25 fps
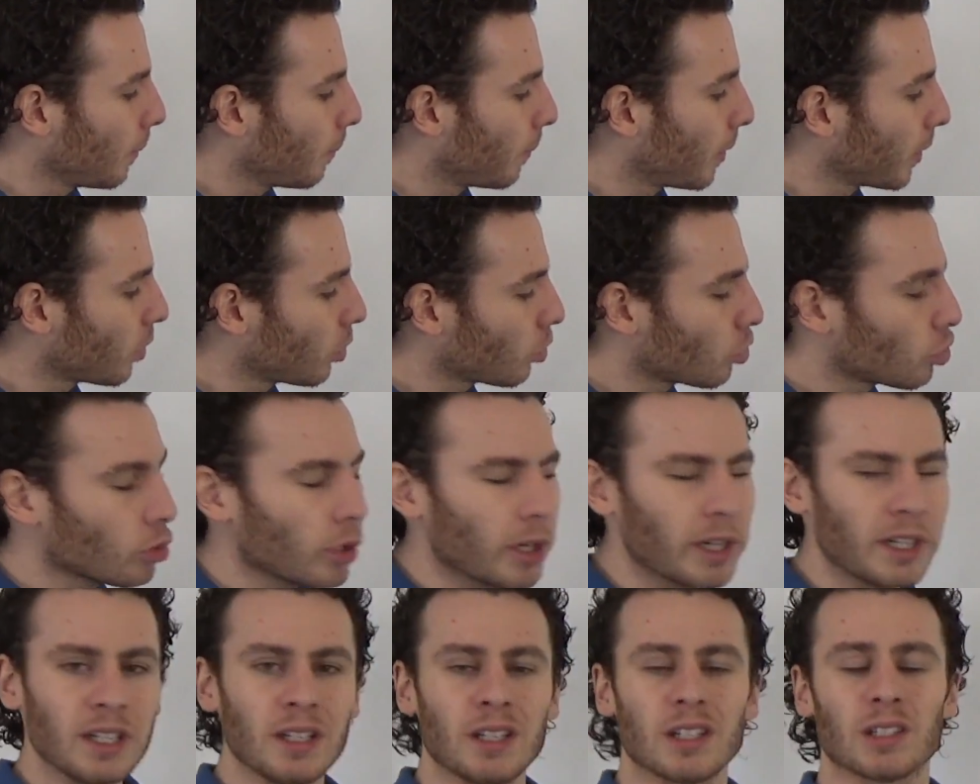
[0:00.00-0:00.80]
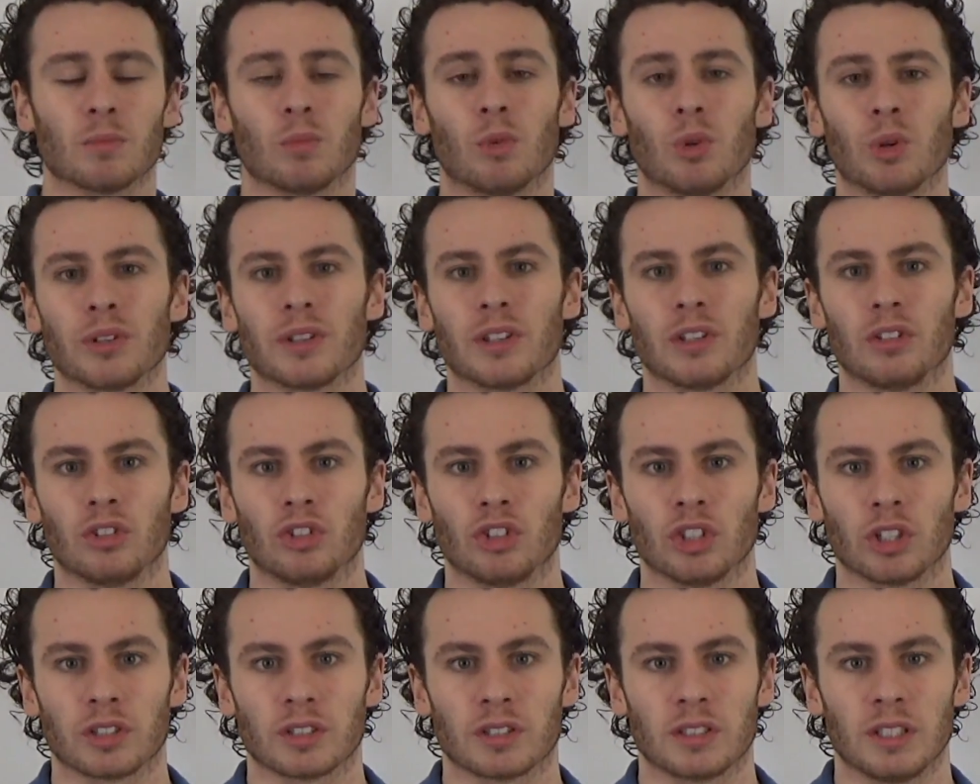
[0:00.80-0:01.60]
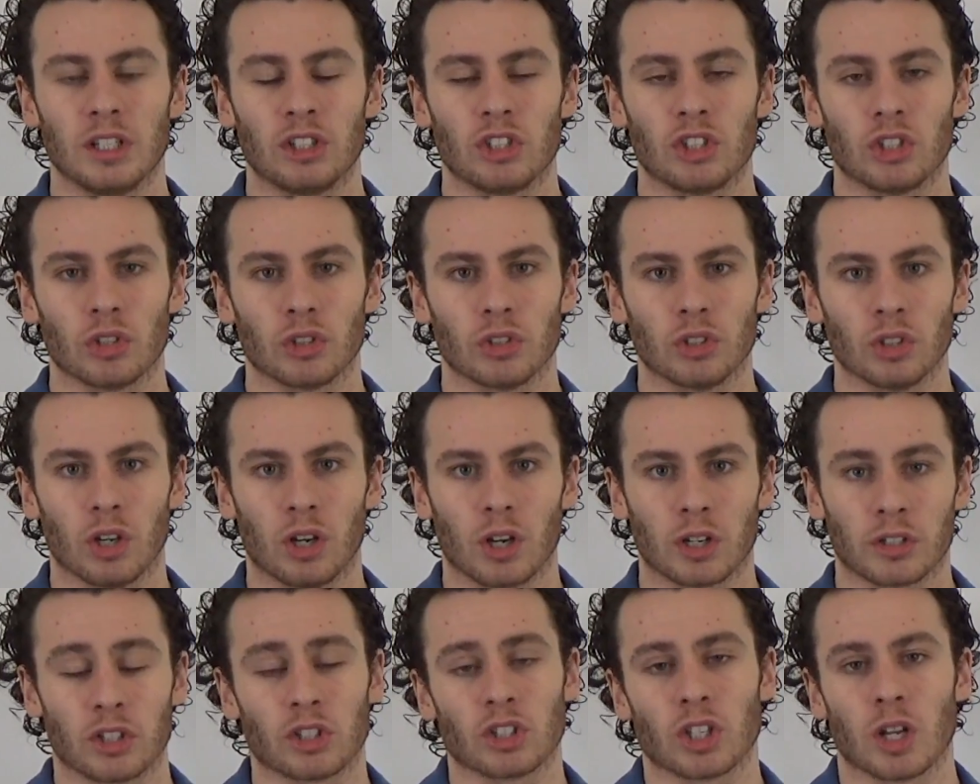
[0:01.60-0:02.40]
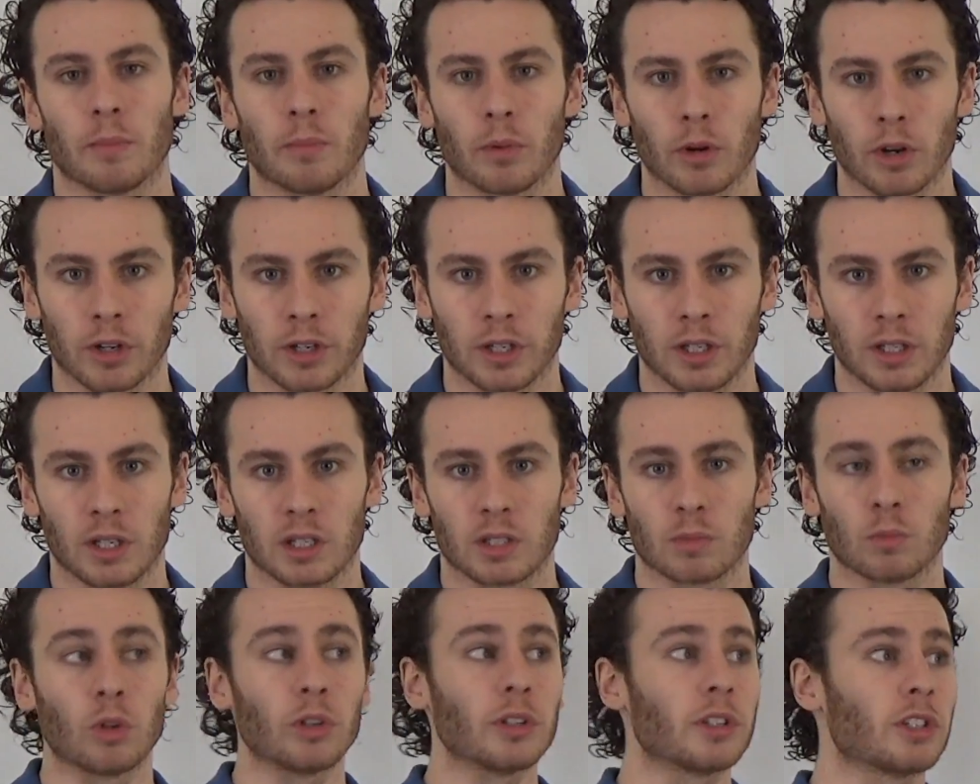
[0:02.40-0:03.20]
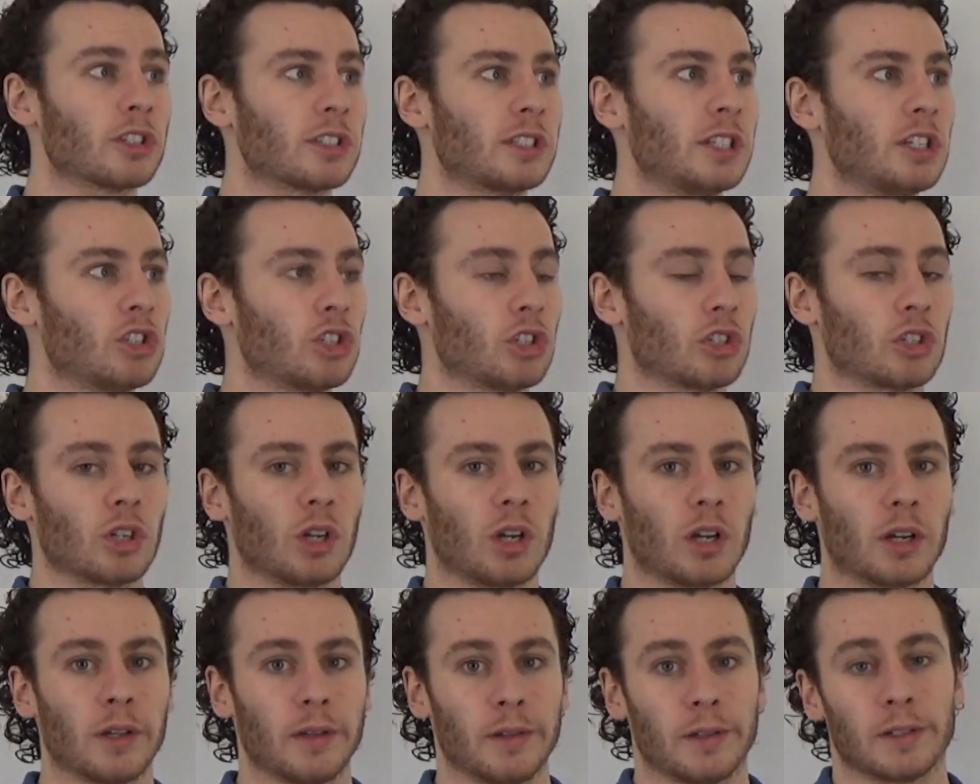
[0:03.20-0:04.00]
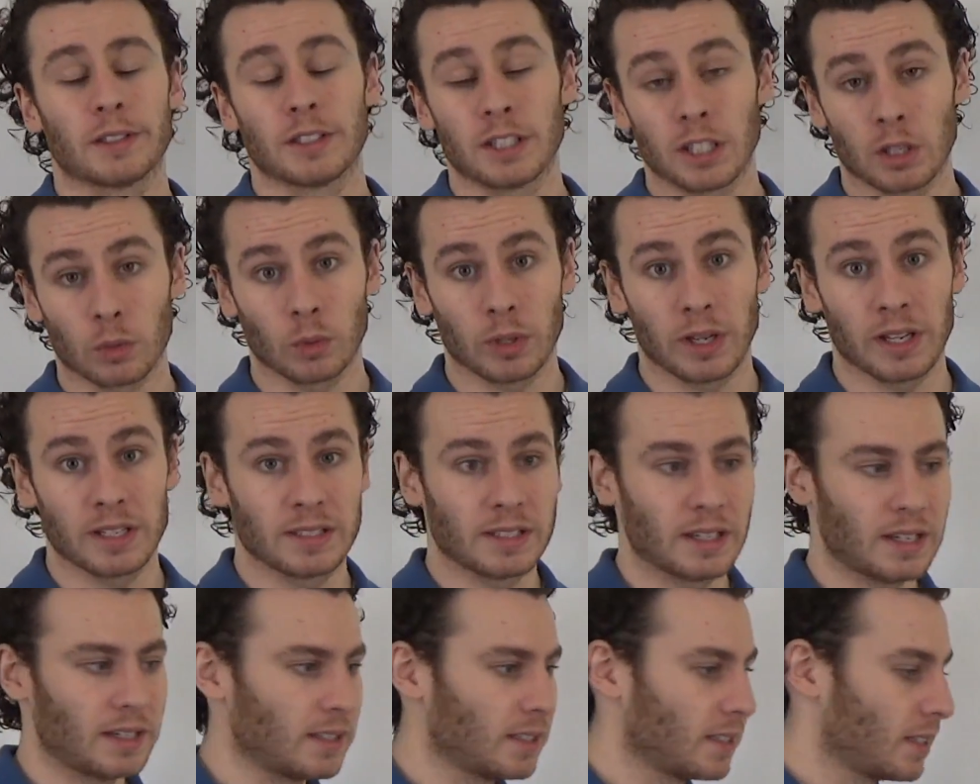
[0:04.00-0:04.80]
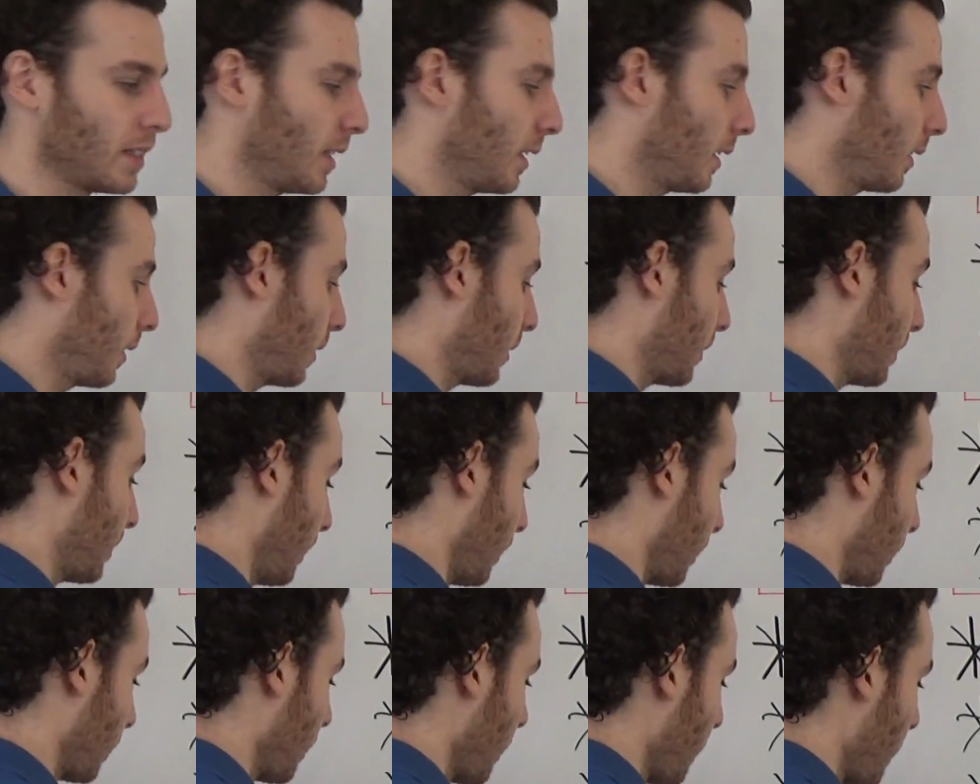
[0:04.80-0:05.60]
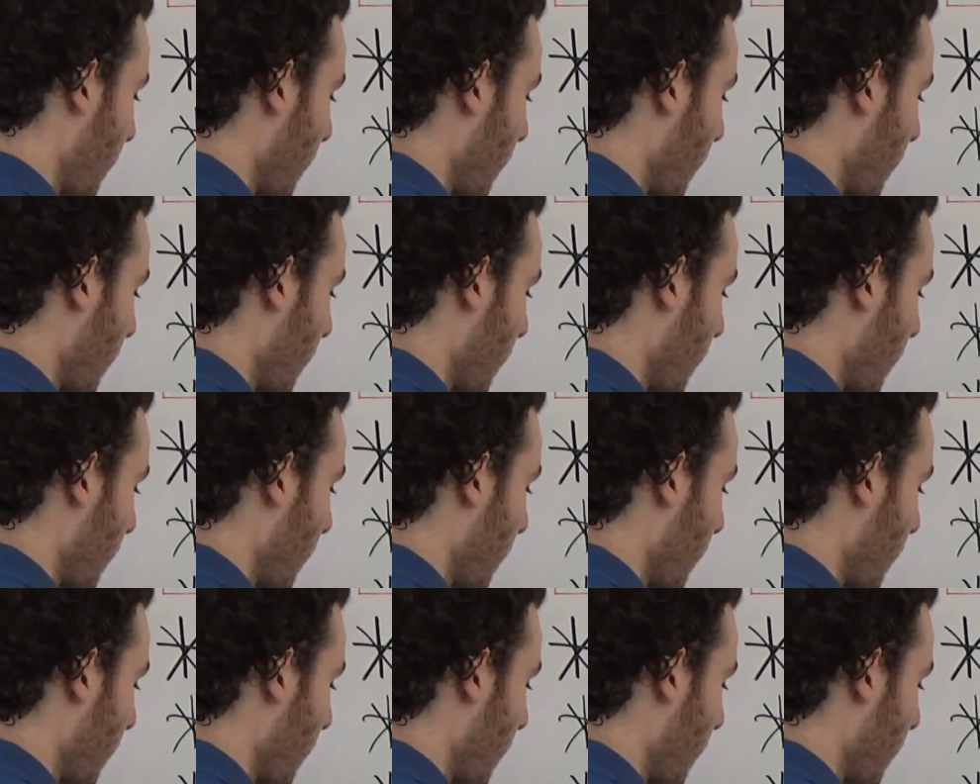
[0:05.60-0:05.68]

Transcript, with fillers: But training is more than just teaching your dog to stop barking. It's more than just teaching your dog to sit when I say sit.